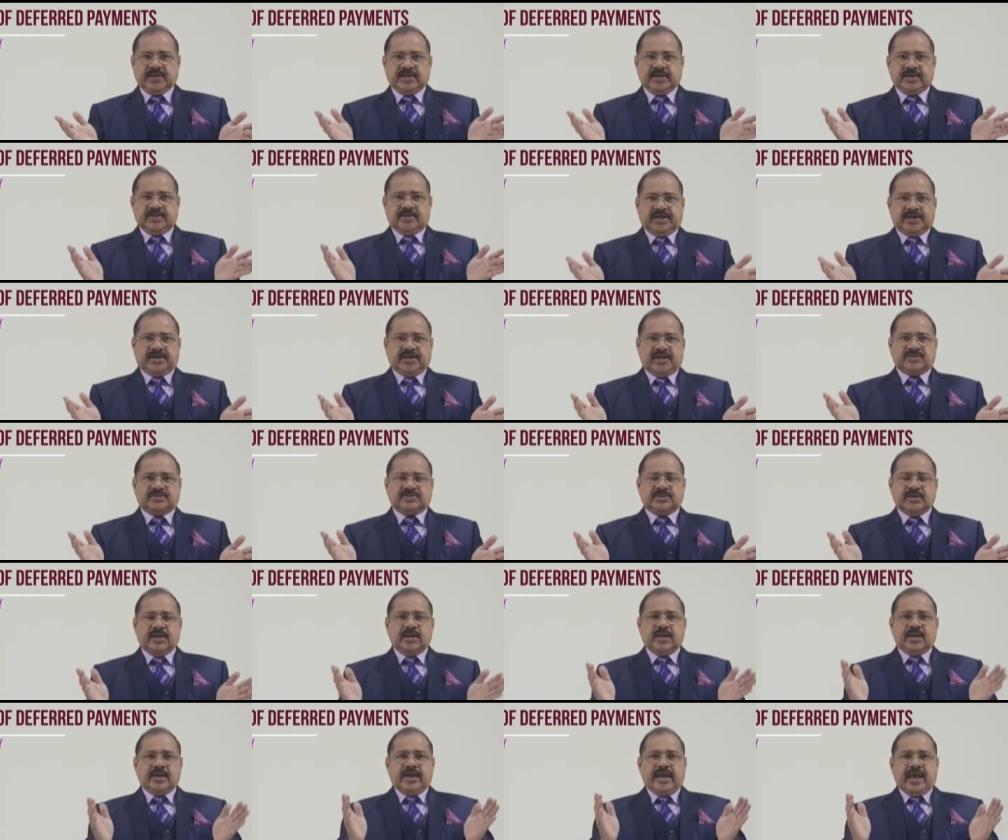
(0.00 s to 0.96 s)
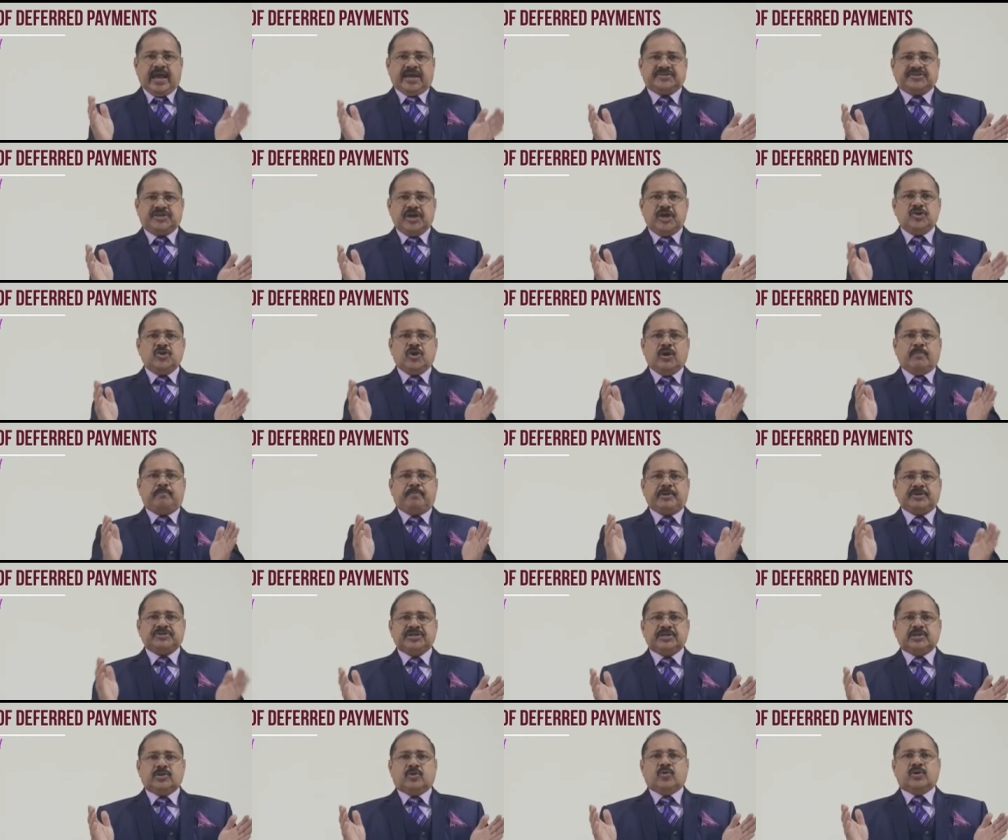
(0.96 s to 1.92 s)
that is, exchange of
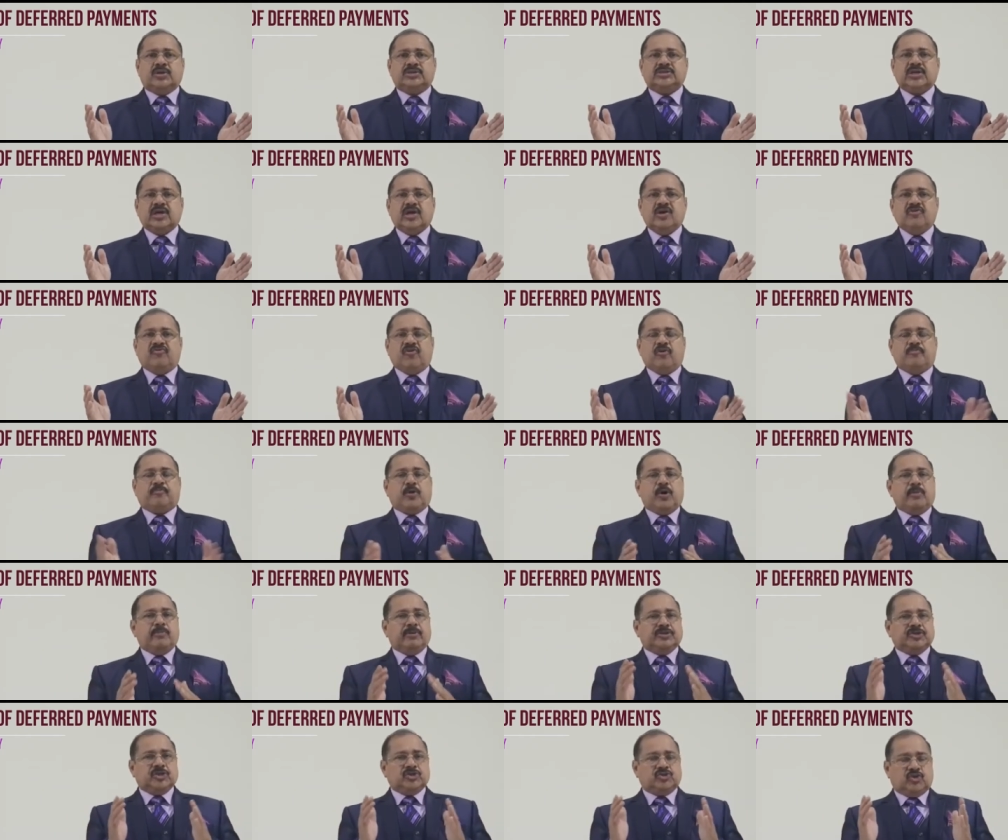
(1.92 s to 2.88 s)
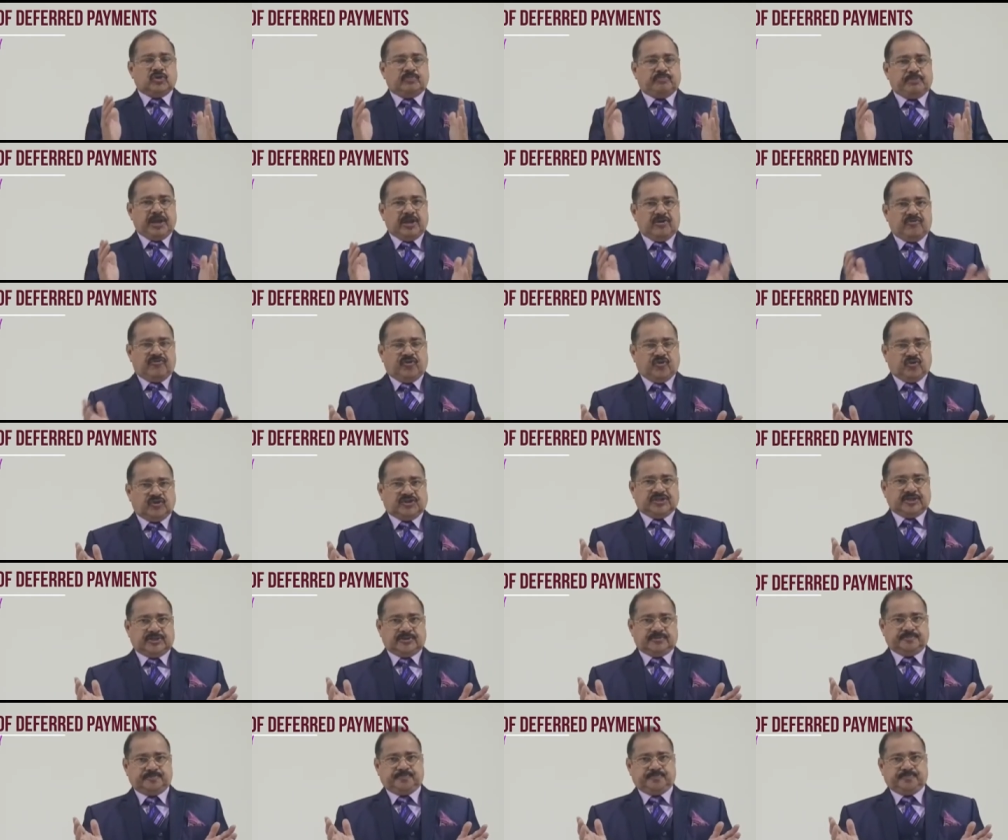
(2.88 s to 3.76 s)
present goods for promises to pay in future.